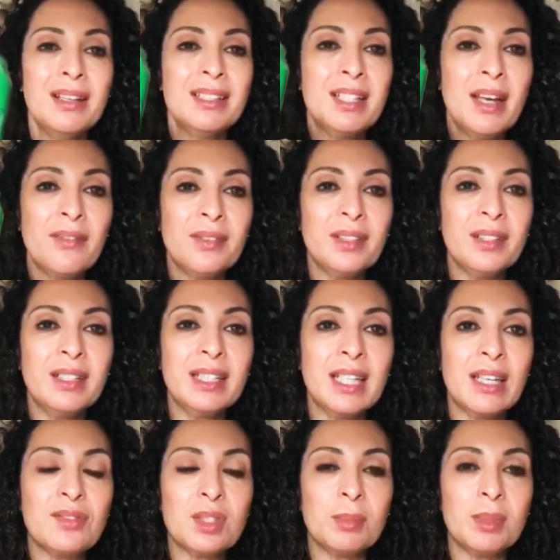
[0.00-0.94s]
definitely
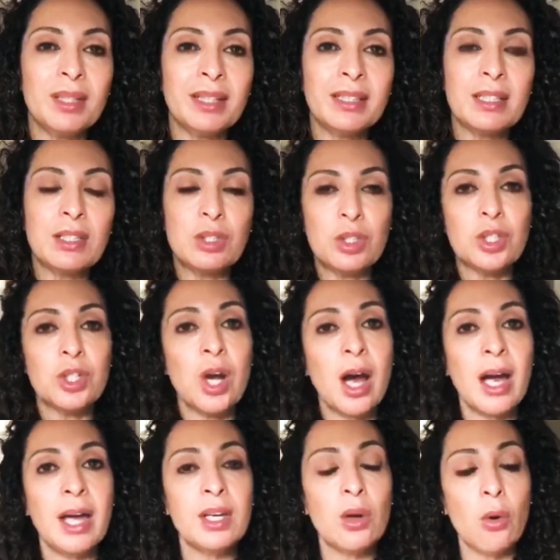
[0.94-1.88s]
give something like this a
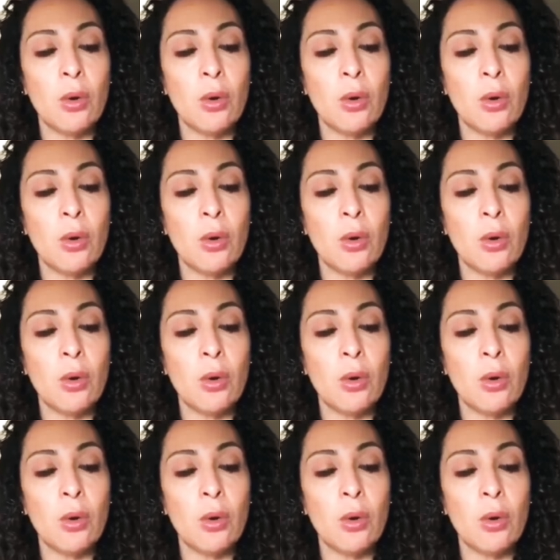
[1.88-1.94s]
try,